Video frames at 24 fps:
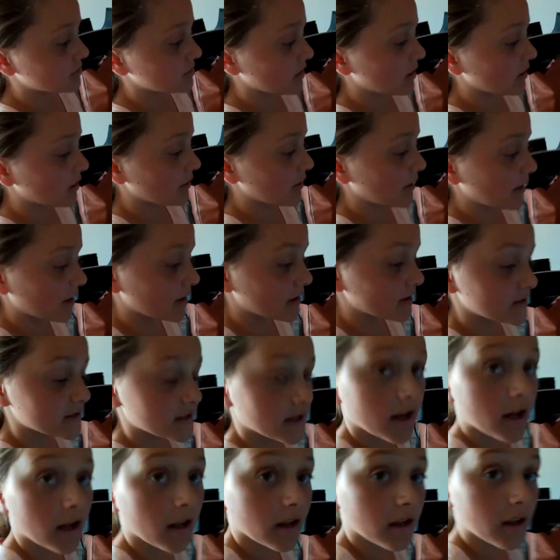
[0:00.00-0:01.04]
So there's
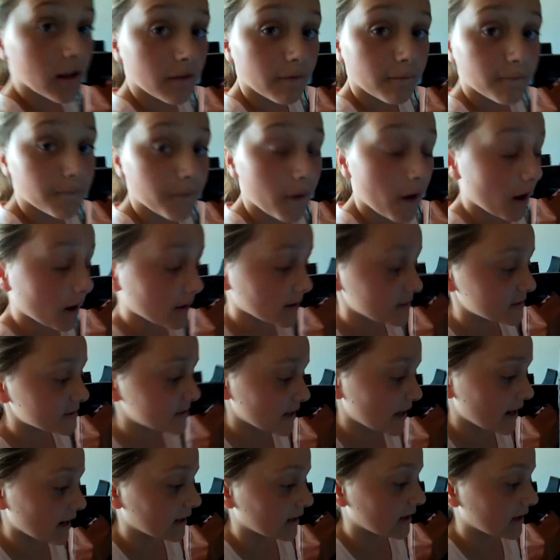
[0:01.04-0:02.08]
a
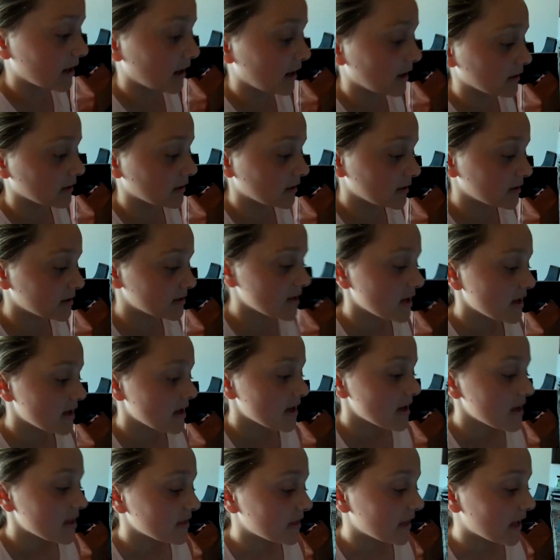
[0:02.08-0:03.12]
fonts and colors
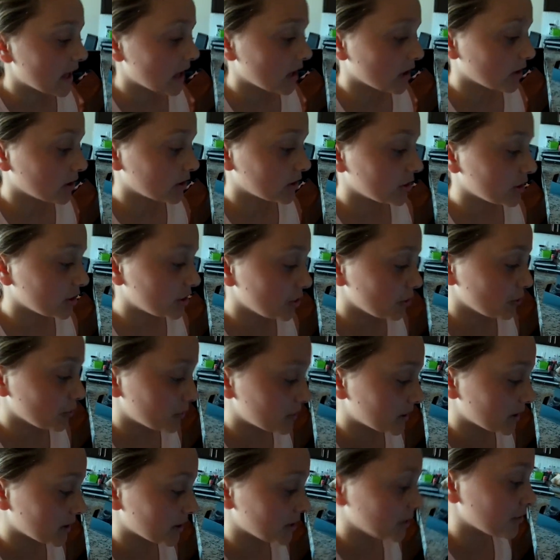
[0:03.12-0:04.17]
that you
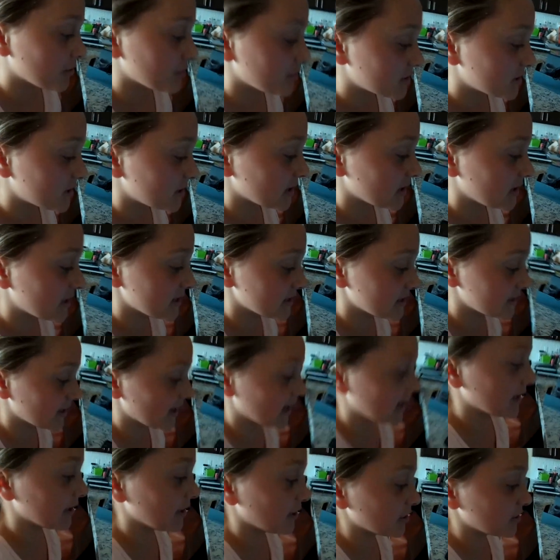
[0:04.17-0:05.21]
can use to
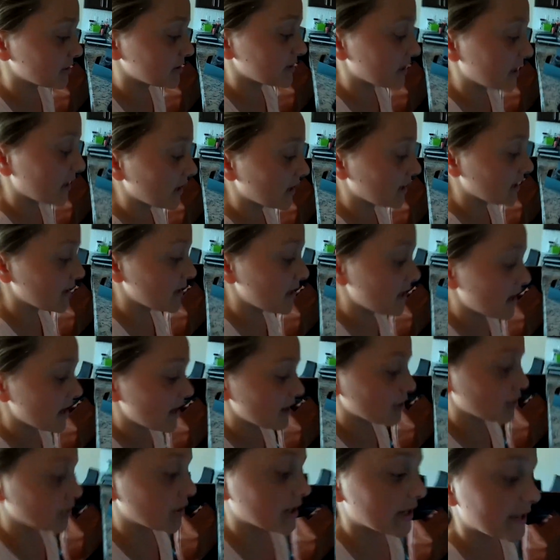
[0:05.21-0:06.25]
design your site.
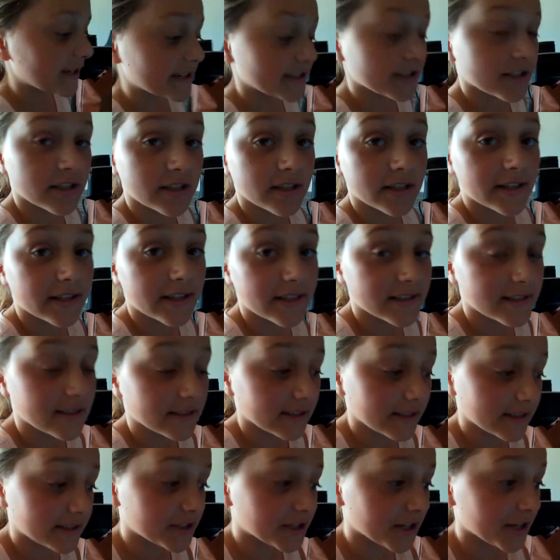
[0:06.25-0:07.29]
You can e
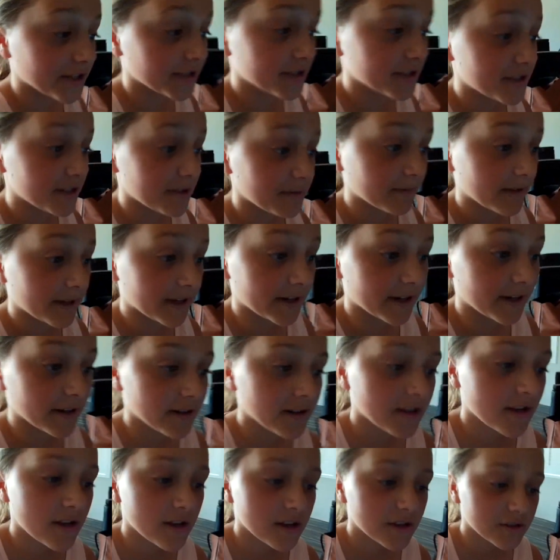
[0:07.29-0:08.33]
easily change them later.
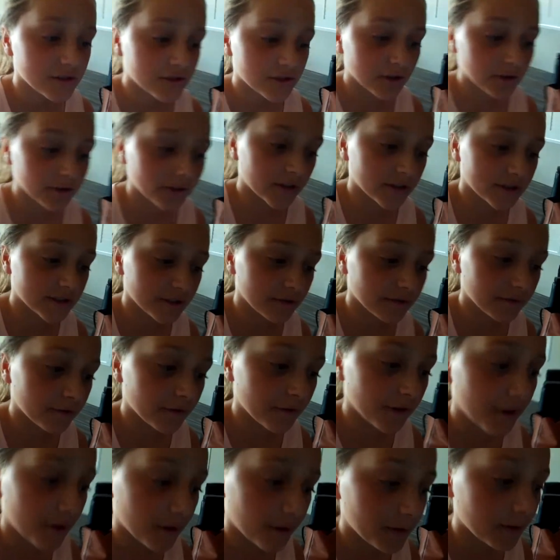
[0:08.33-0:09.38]
So there's the
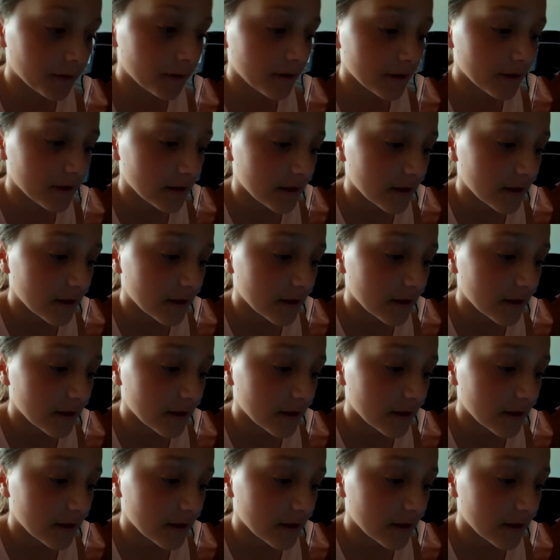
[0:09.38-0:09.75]
Vogue,